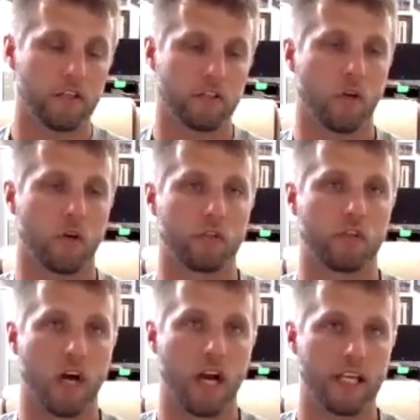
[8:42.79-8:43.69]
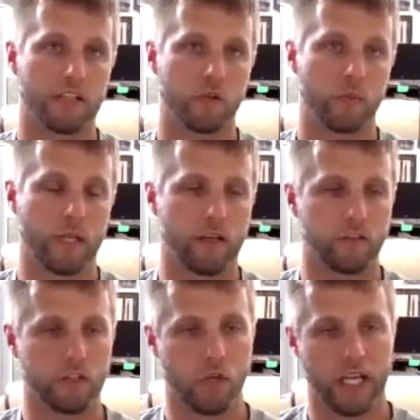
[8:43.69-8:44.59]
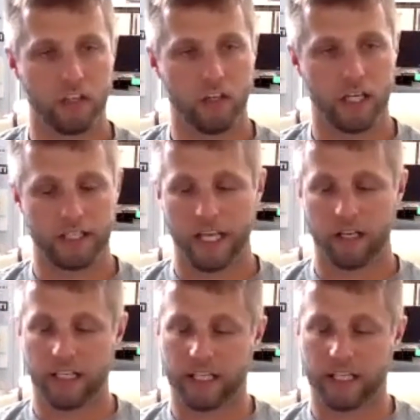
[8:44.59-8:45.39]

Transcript: So trying to be able to integrate that,